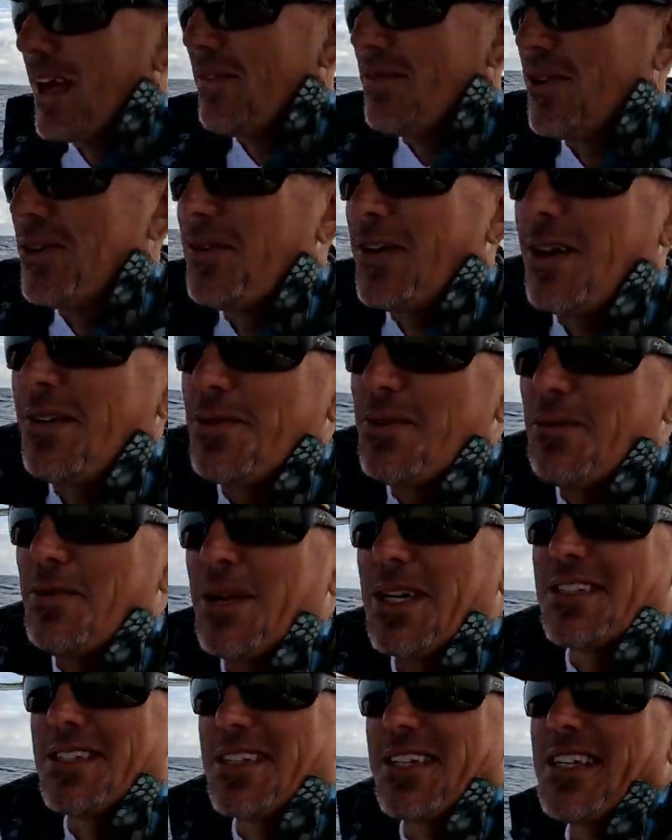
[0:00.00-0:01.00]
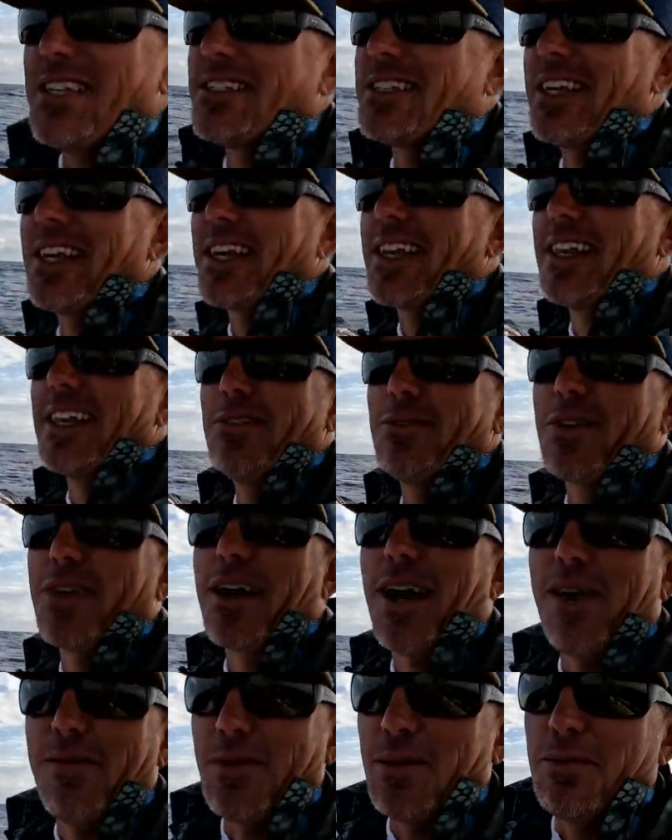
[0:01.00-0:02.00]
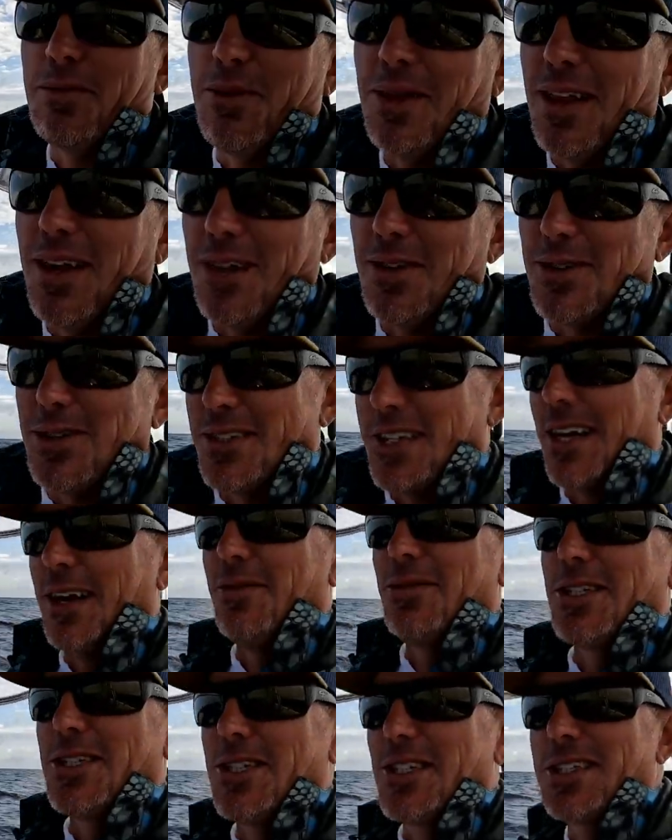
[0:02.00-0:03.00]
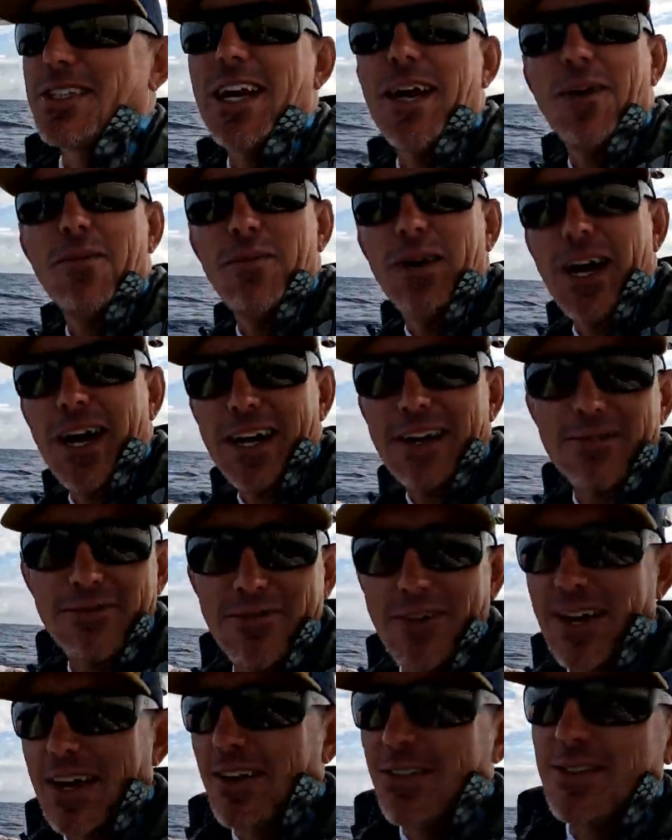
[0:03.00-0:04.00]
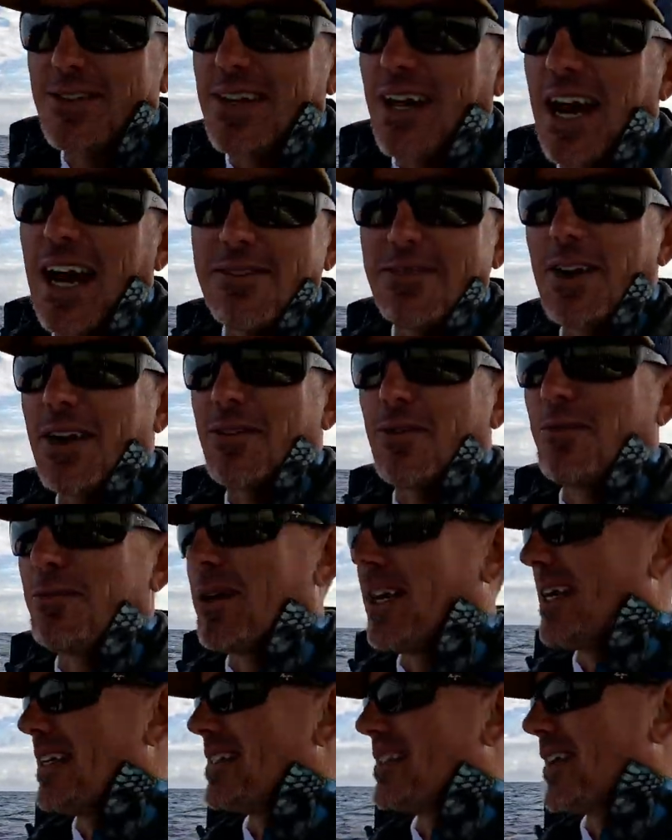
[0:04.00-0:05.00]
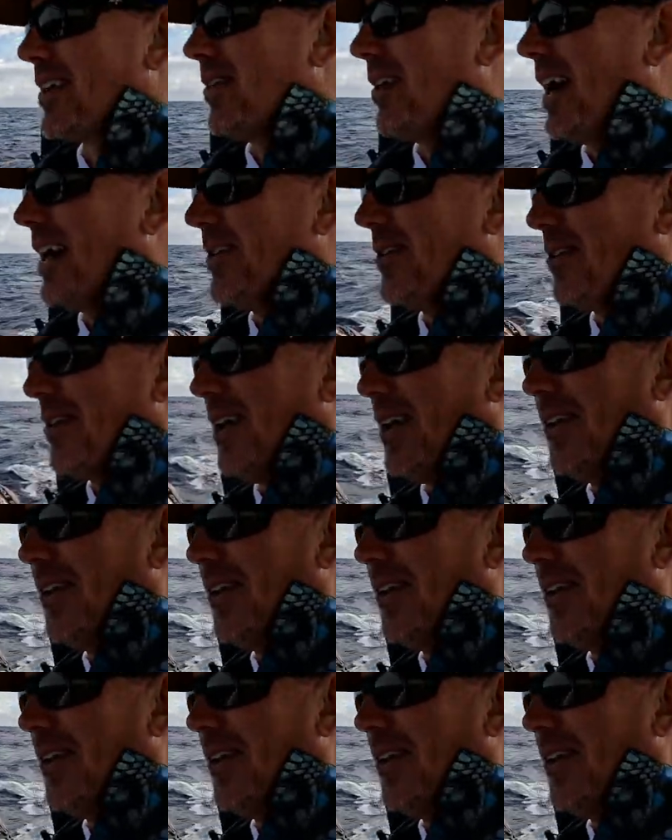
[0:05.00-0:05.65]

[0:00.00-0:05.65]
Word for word: If you've ever been seasick, leave a comment below and tell me just how bad it felt. I've never been, so I don't